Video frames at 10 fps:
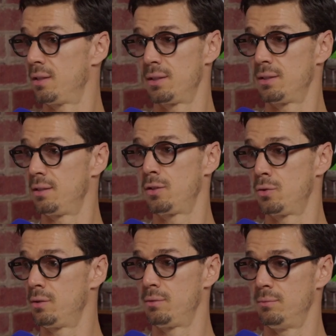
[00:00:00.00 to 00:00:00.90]
that he
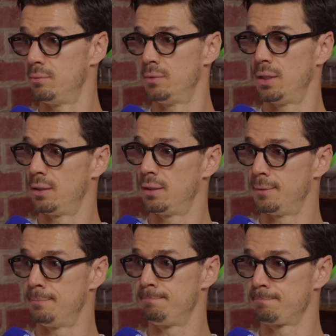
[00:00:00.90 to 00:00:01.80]
could
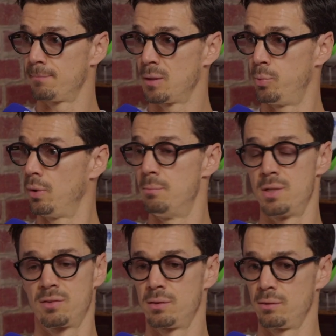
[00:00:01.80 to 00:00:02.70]
pull a
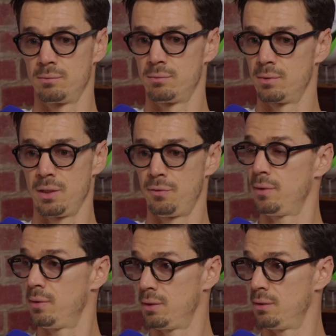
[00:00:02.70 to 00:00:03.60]
muscle if
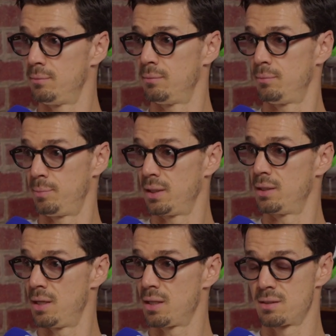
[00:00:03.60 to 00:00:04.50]
he played
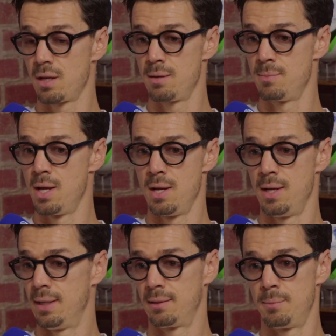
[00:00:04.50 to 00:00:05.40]
the next game.
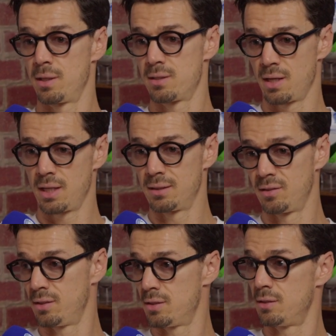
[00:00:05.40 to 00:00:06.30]
The manager had a
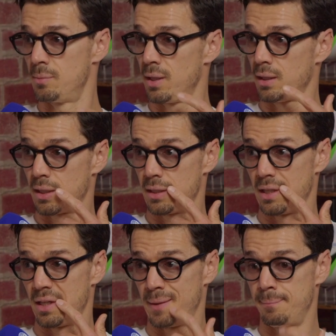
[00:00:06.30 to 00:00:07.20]
decision to make,
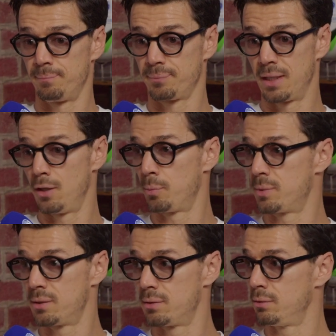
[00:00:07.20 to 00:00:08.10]
and he
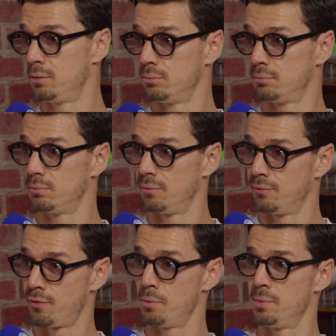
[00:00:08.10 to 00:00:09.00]
opted to
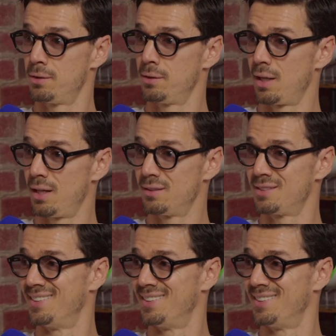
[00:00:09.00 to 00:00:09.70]
throw me to the Lions.